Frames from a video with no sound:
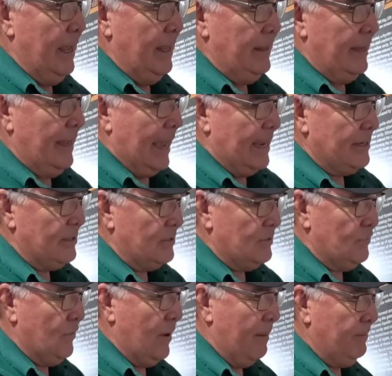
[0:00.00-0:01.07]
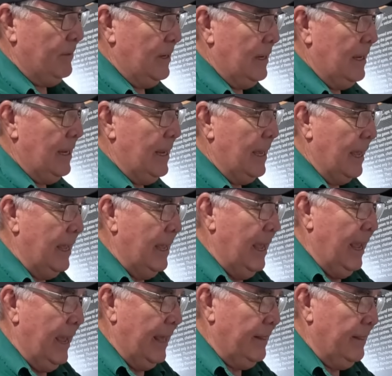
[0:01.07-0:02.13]
The gas is trapped in here,
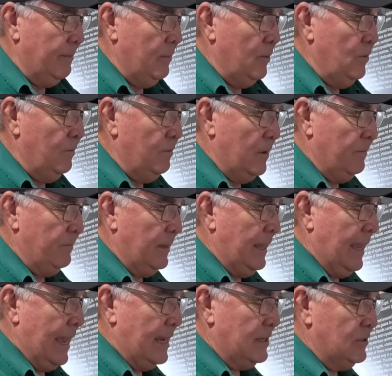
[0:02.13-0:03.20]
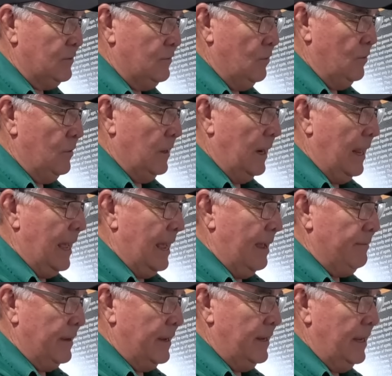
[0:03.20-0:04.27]
and the movement of the gas through the
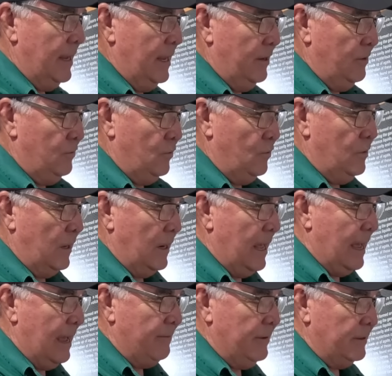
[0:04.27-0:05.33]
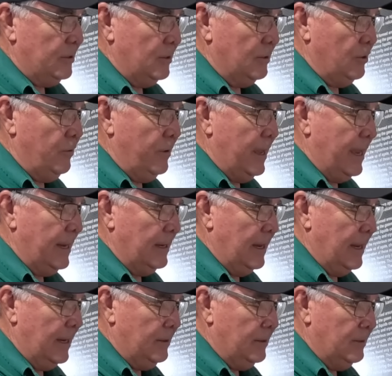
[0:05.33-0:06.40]
lava drew the lava to create
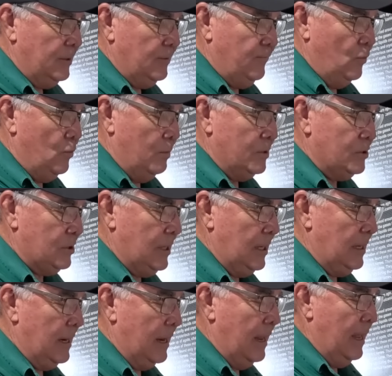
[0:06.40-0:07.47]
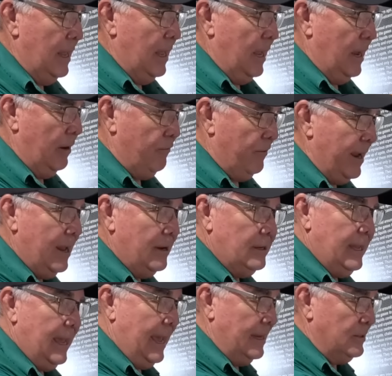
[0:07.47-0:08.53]
and form a skin around
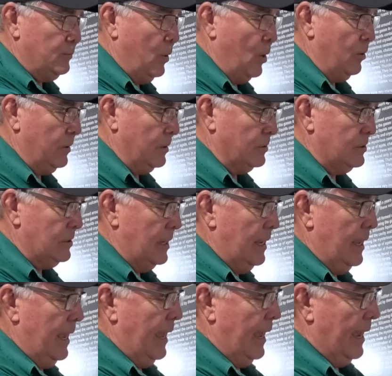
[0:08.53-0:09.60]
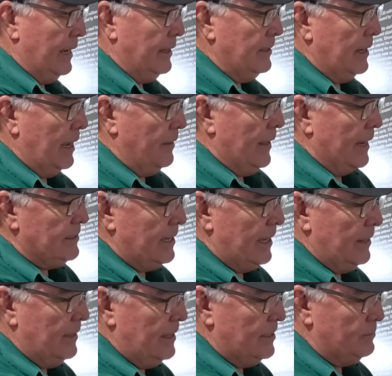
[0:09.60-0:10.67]
gas pockets, and that's
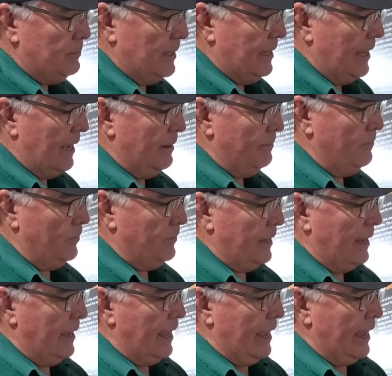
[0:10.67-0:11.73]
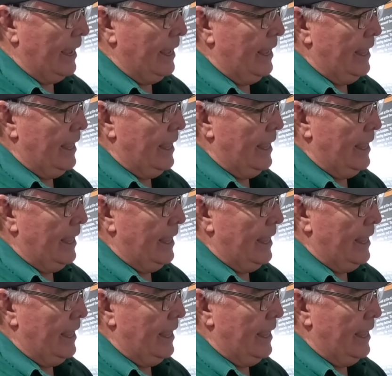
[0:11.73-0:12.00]
how these became what they are.